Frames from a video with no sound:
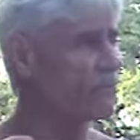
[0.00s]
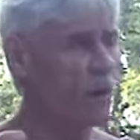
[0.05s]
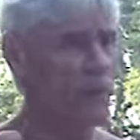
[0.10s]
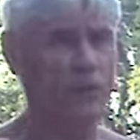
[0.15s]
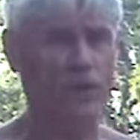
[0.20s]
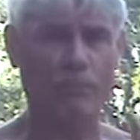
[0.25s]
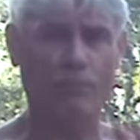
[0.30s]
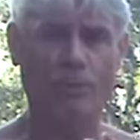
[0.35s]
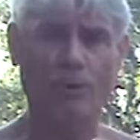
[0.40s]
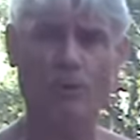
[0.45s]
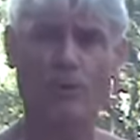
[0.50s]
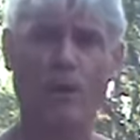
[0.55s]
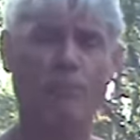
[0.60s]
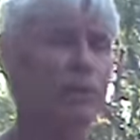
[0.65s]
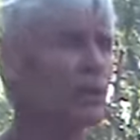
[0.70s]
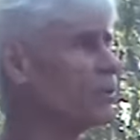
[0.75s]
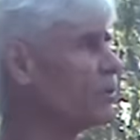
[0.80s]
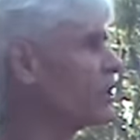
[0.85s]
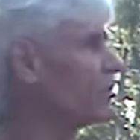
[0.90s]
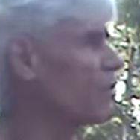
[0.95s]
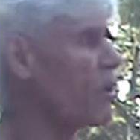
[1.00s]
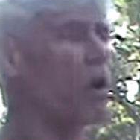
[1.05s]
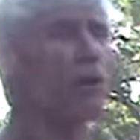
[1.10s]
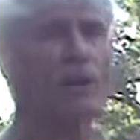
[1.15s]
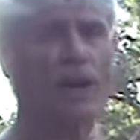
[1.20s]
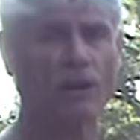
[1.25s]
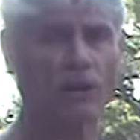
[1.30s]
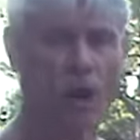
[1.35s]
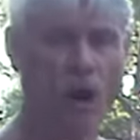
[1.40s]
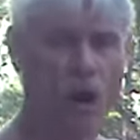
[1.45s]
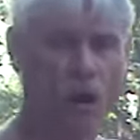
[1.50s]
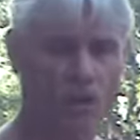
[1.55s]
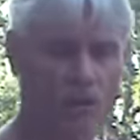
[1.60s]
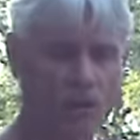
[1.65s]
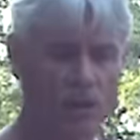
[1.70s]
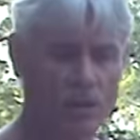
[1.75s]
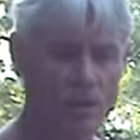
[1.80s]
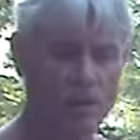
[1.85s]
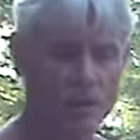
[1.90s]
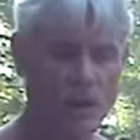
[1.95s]
front of the computer, I'd be doing this all day long.
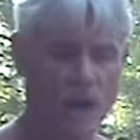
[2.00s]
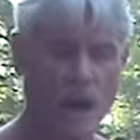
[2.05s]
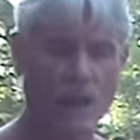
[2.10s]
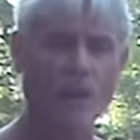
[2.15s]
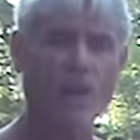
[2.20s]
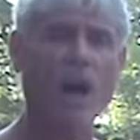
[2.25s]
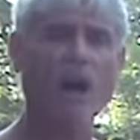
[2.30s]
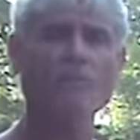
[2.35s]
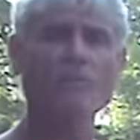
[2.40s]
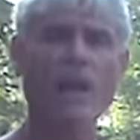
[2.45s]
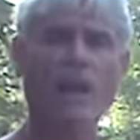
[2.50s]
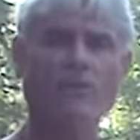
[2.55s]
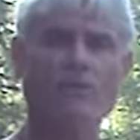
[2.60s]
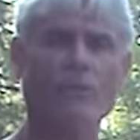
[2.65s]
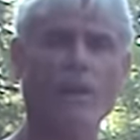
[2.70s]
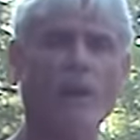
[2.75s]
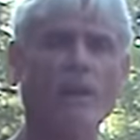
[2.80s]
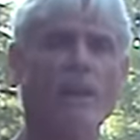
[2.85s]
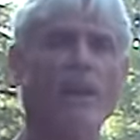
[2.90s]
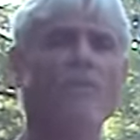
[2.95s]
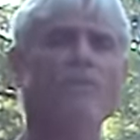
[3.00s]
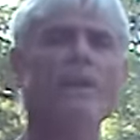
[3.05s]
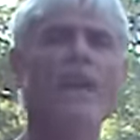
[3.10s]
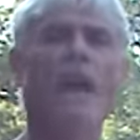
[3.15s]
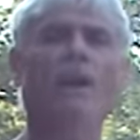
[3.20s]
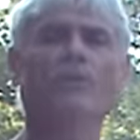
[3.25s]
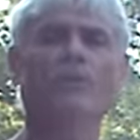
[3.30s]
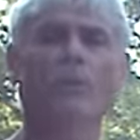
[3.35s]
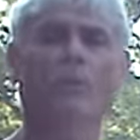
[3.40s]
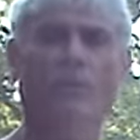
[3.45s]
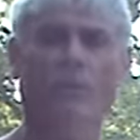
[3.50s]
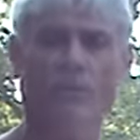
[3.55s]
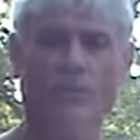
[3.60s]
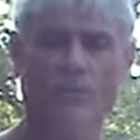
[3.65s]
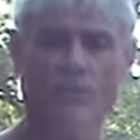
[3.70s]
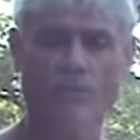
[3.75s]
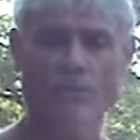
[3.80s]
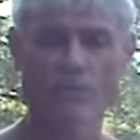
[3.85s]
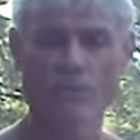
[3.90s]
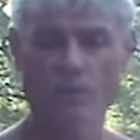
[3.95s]
I love nature. I love the
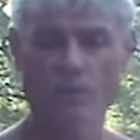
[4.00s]
outdoors.